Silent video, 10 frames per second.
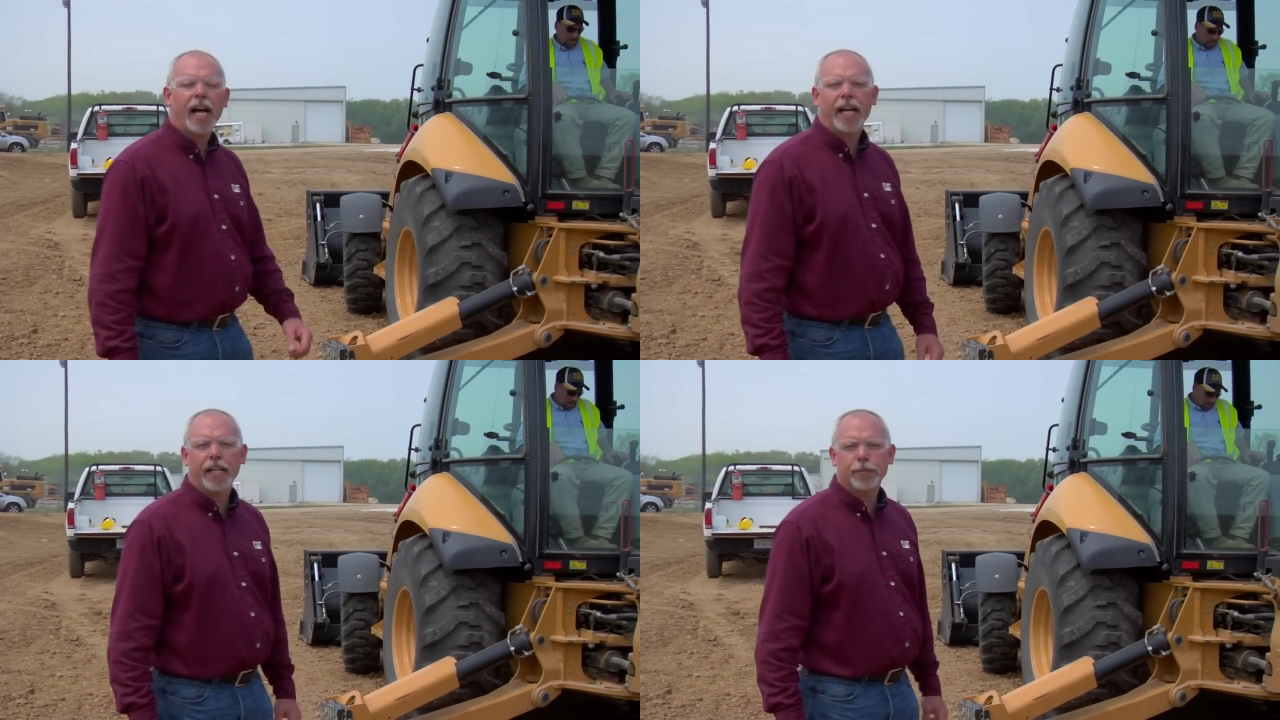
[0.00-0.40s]

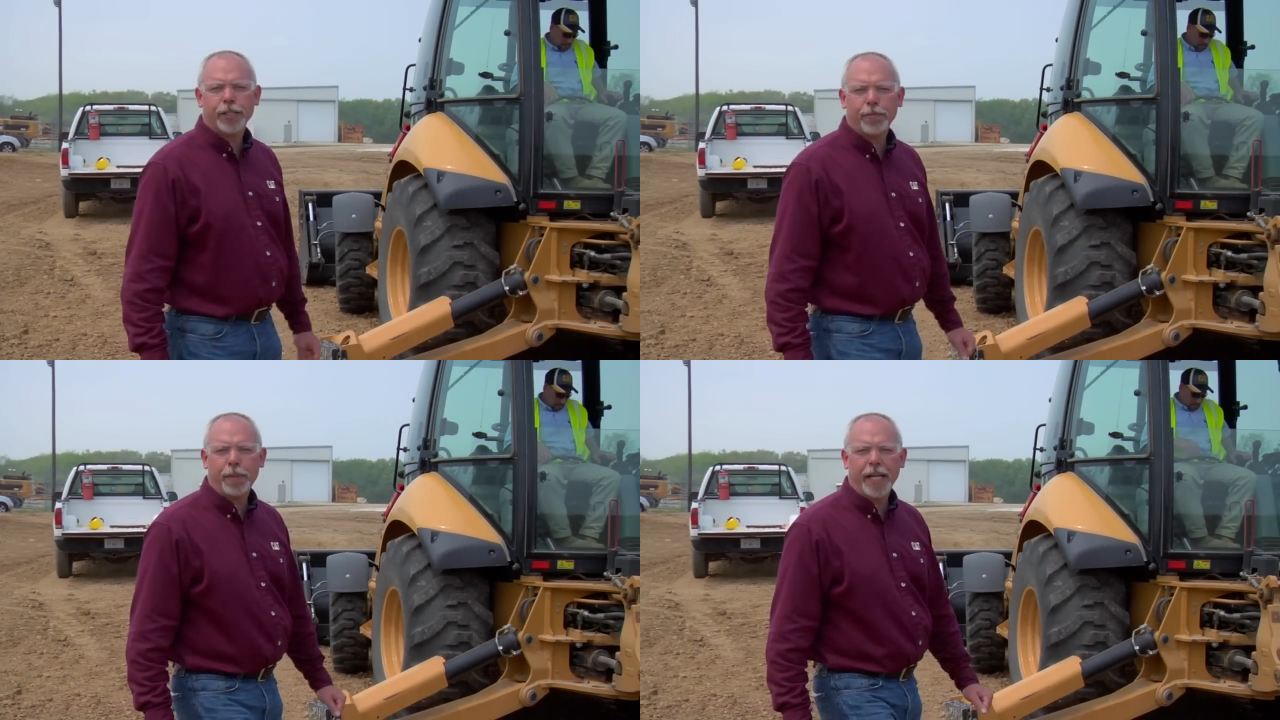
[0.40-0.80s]
Hi, I'm
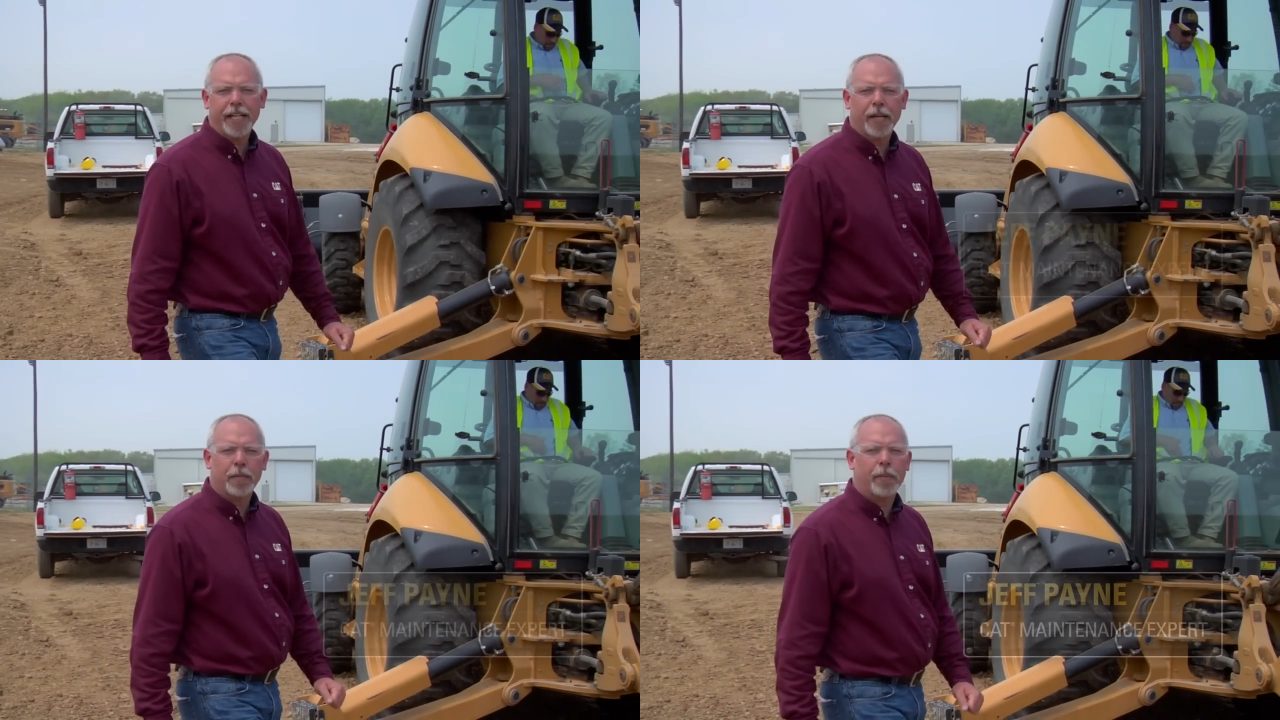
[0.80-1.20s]
Jeff Payne
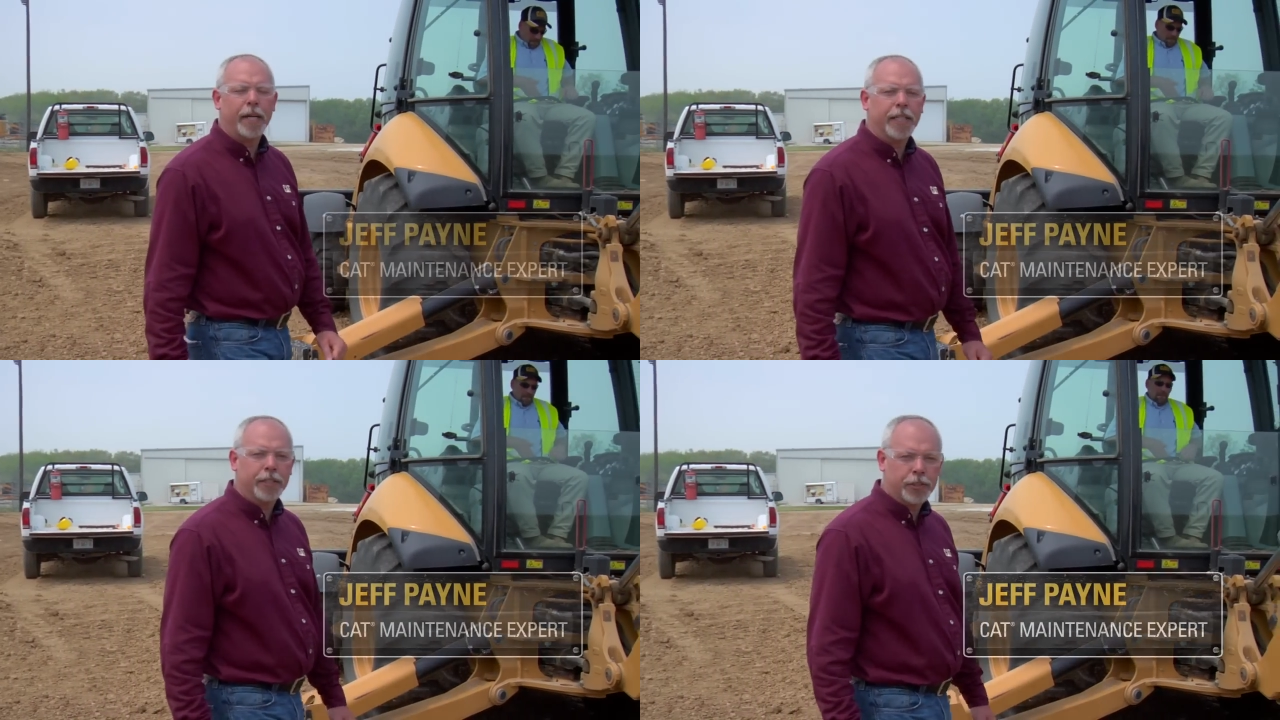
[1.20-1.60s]
and I'm a
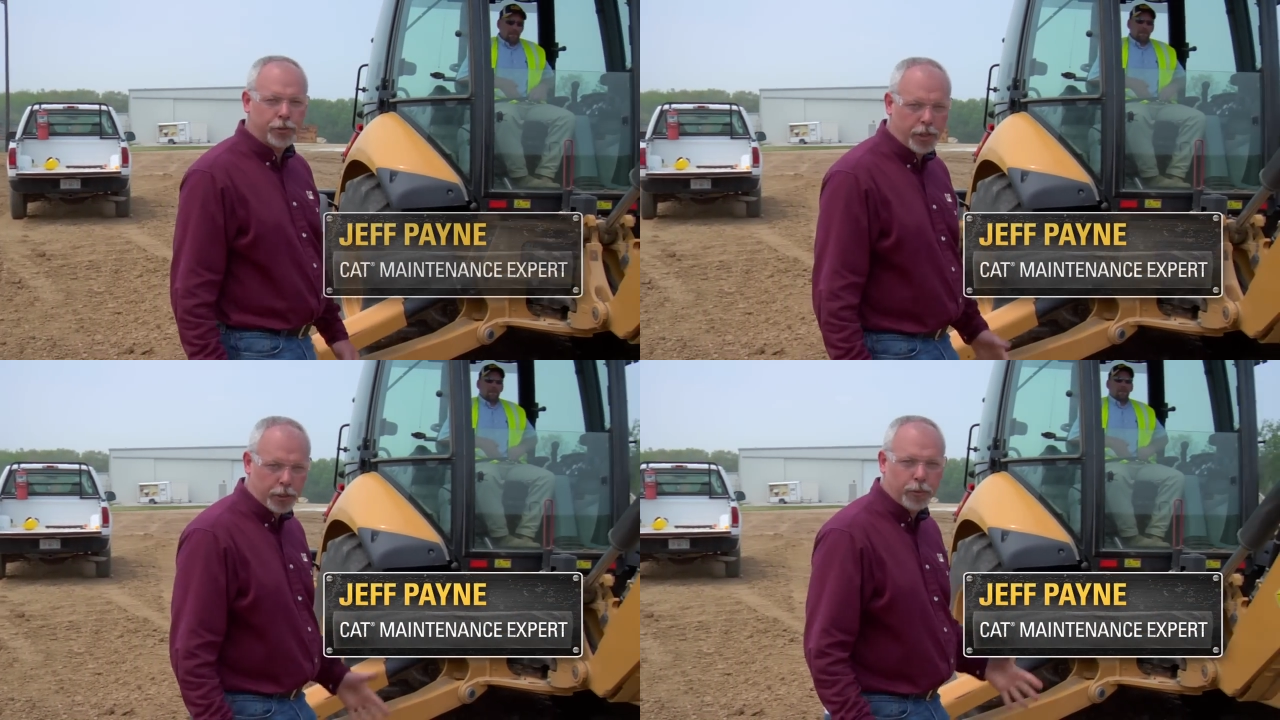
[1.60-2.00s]
maintenance
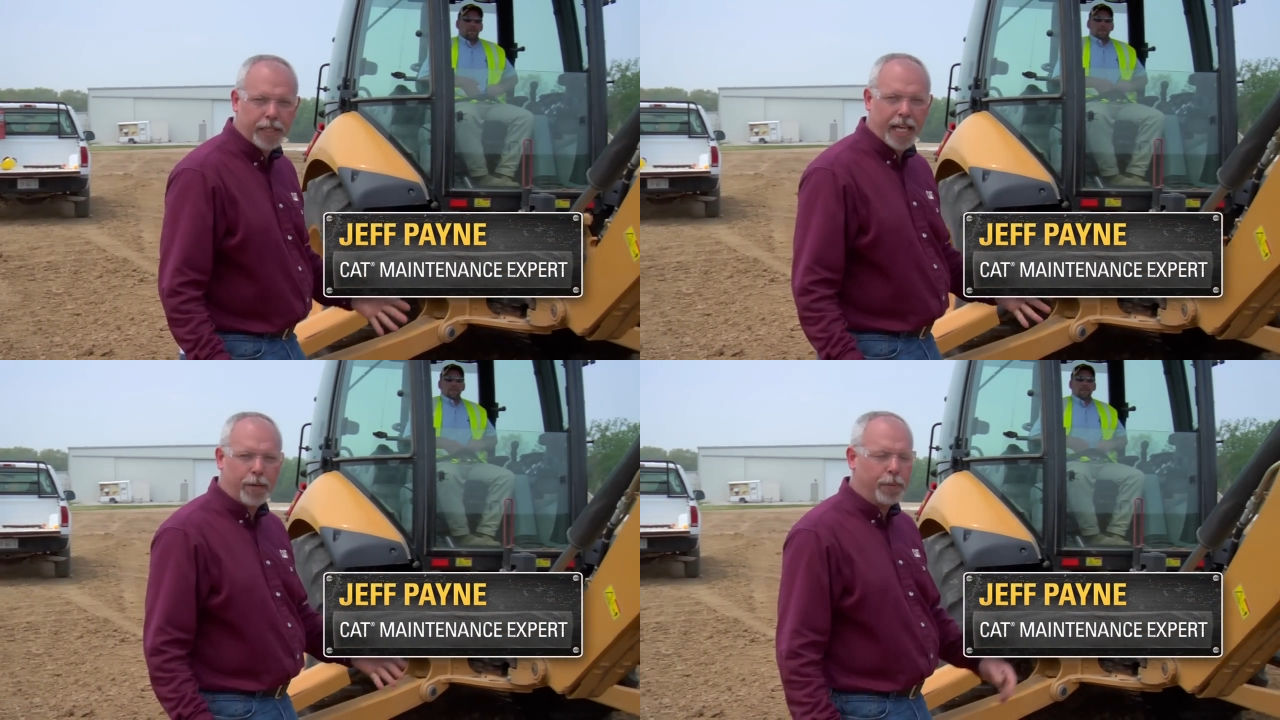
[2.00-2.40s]
instructor with
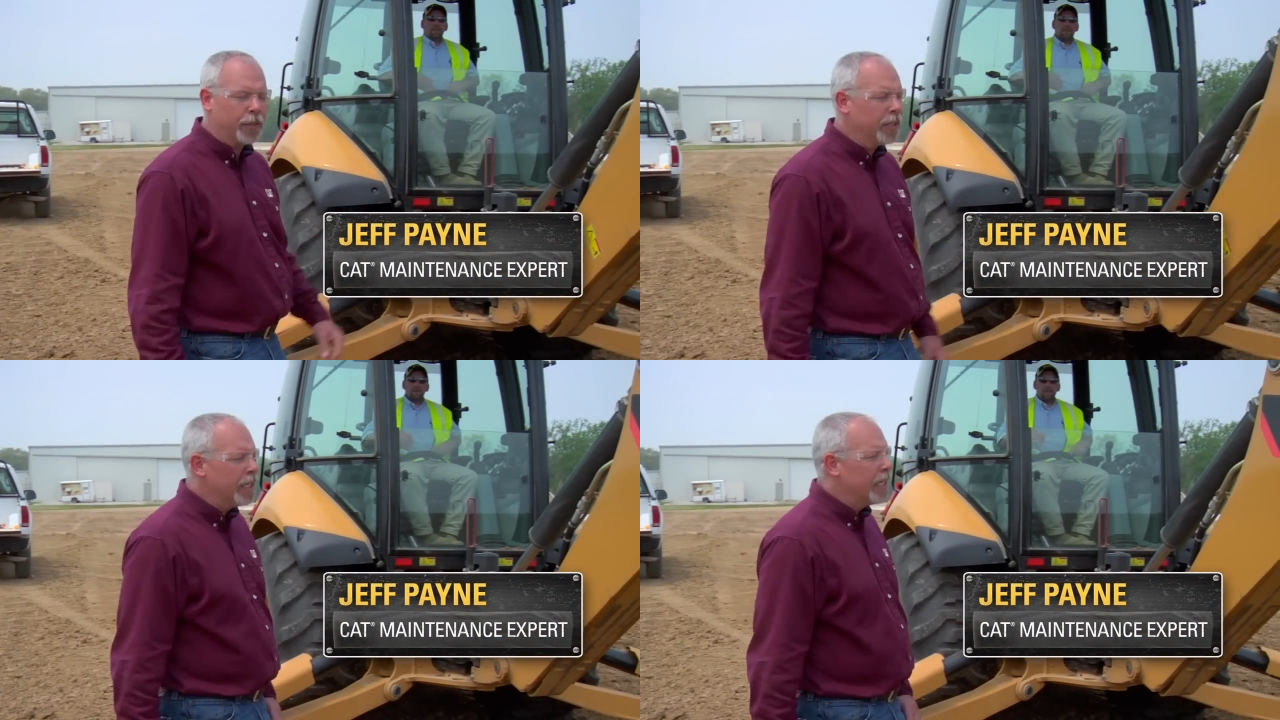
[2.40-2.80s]
Caterpillar,